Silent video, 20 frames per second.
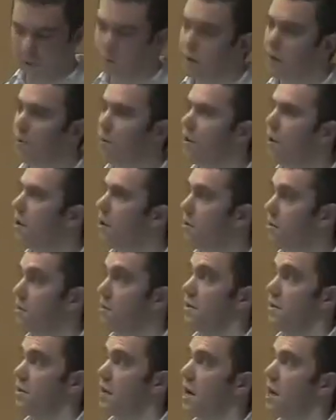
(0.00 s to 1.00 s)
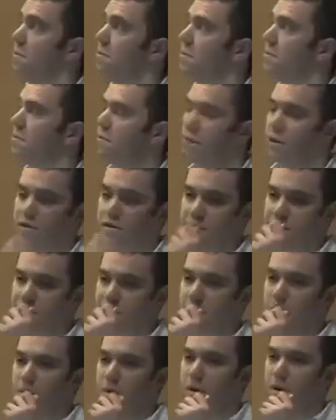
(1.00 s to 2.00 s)
we host these apps, register
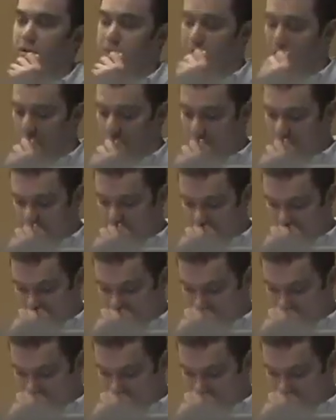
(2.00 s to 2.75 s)
them ourselves,